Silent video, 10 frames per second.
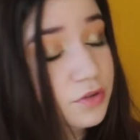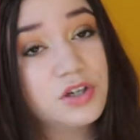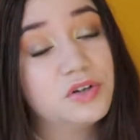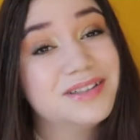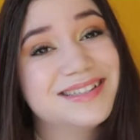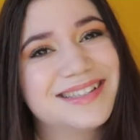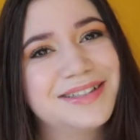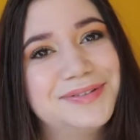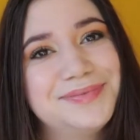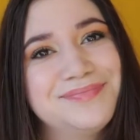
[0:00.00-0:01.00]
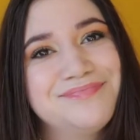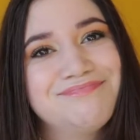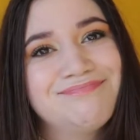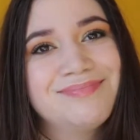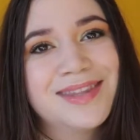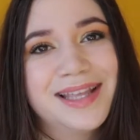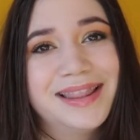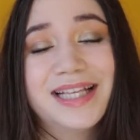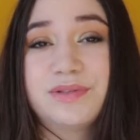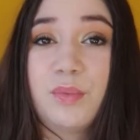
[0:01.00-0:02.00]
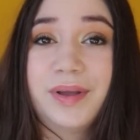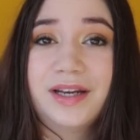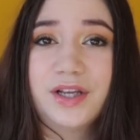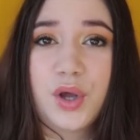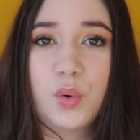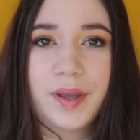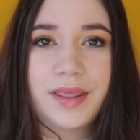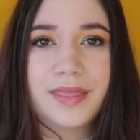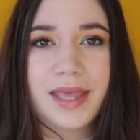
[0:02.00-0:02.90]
work on. So that's what we're gonna go with.